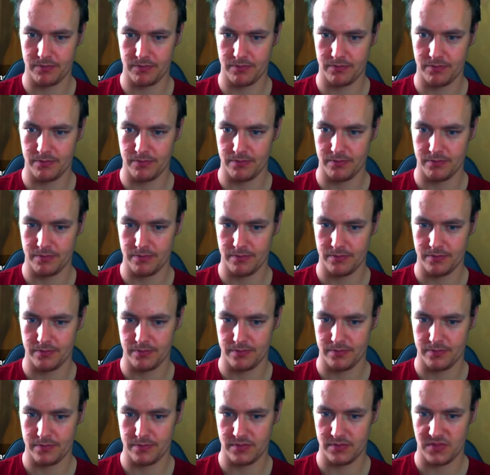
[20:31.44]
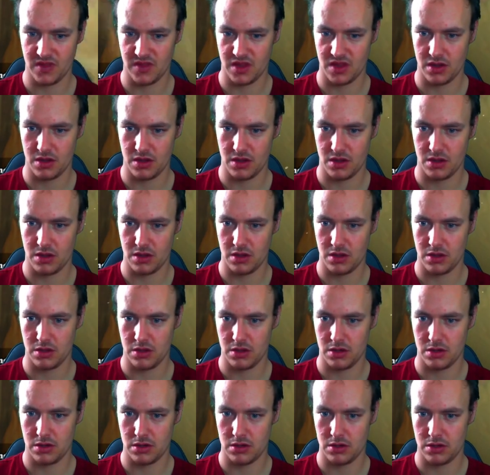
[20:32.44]

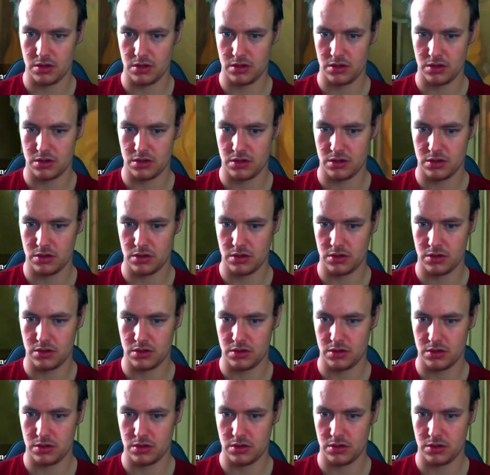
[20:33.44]
(silence)